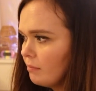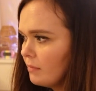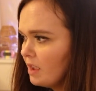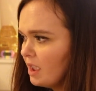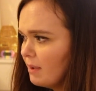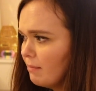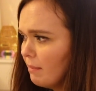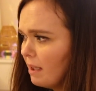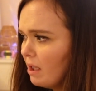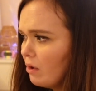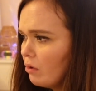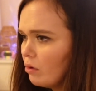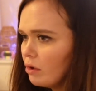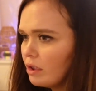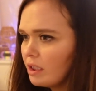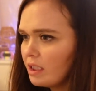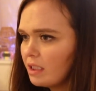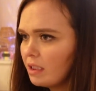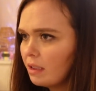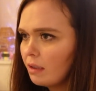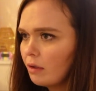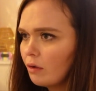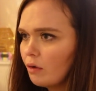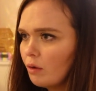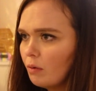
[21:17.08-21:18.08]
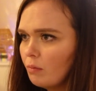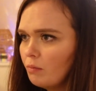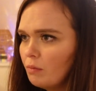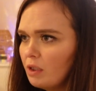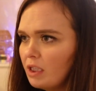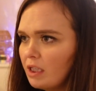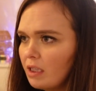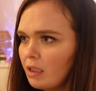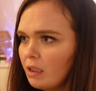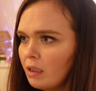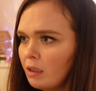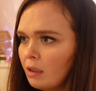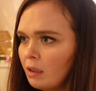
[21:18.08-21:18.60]
my order didn't come
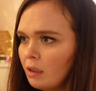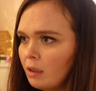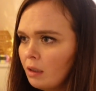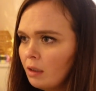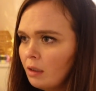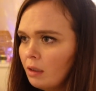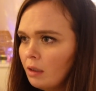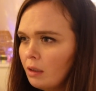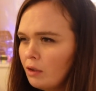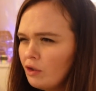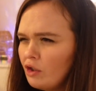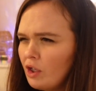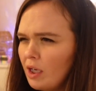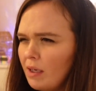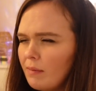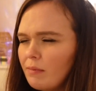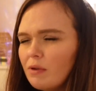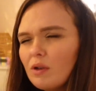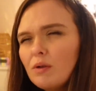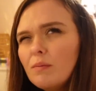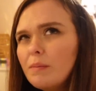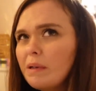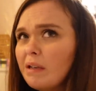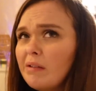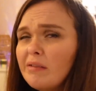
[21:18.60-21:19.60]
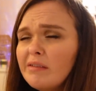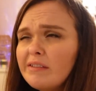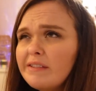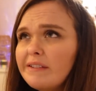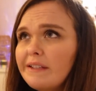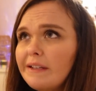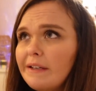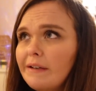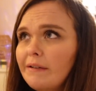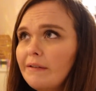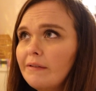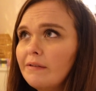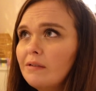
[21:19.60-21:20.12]
with chips, or Bill's
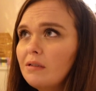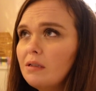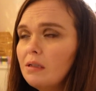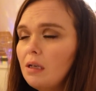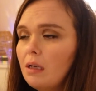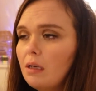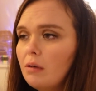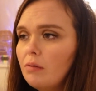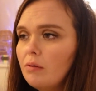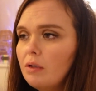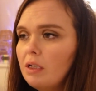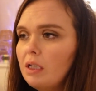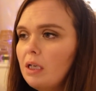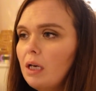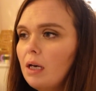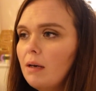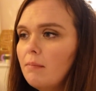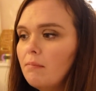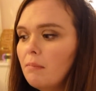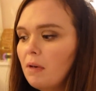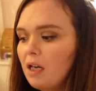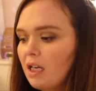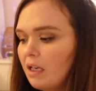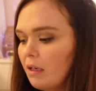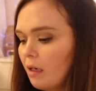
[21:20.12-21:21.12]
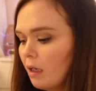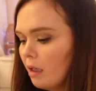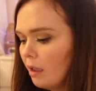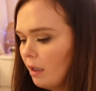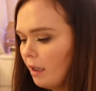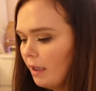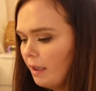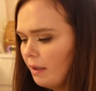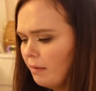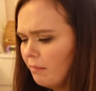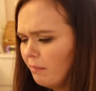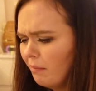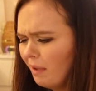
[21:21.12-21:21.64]
didn't, so he had mine.
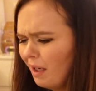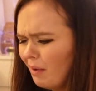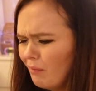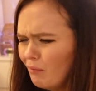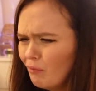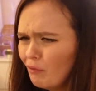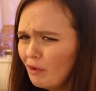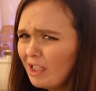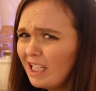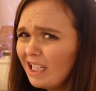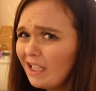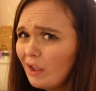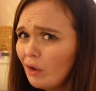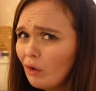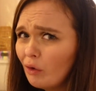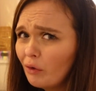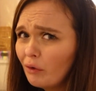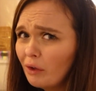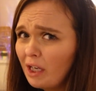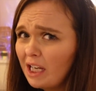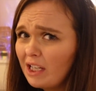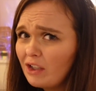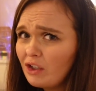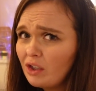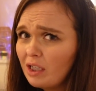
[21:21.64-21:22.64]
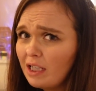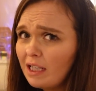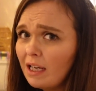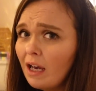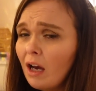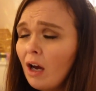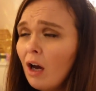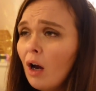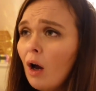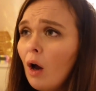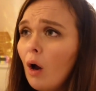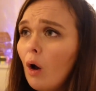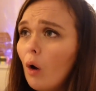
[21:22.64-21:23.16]
I'm really hungry actually.
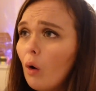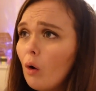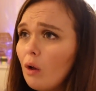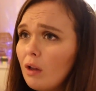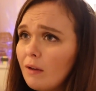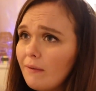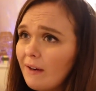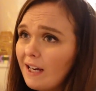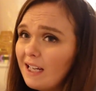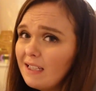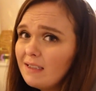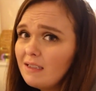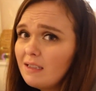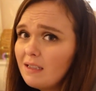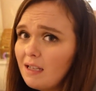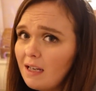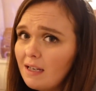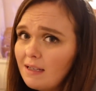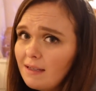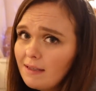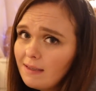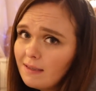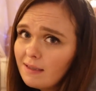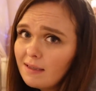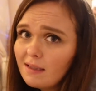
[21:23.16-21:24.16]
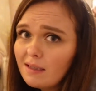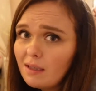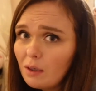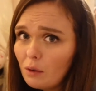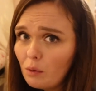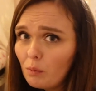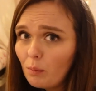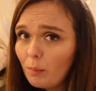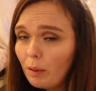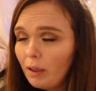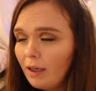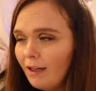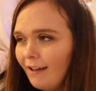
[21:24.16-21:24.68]
All I've had today is
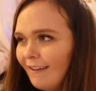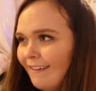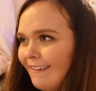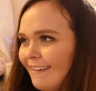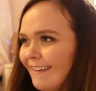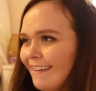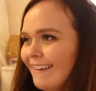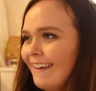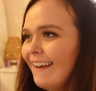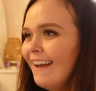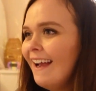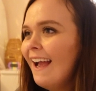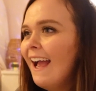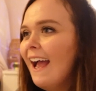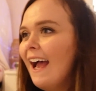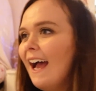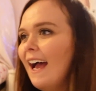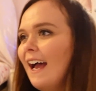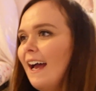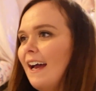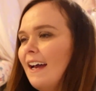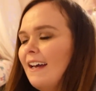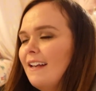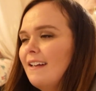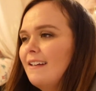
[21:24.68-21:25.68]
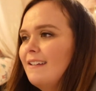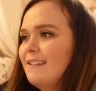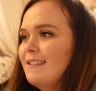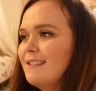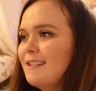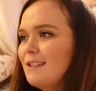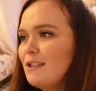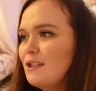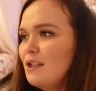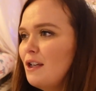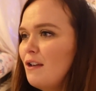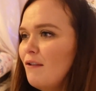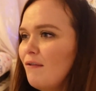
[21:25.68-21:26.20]
soup and
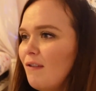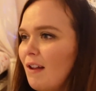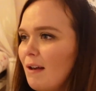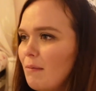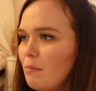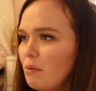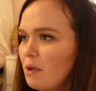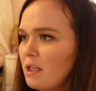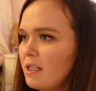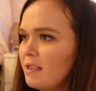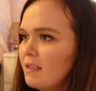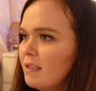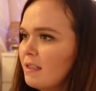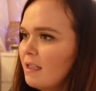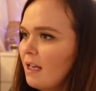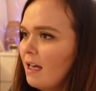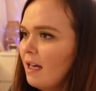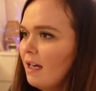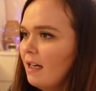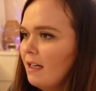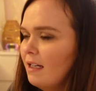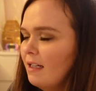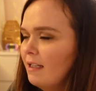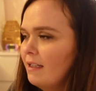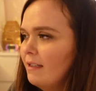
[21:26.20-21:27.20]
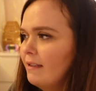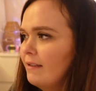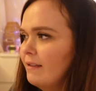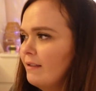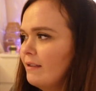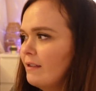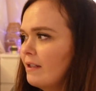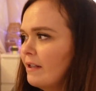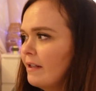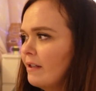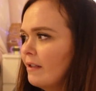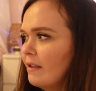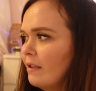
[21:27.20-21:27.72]
two flatbreads and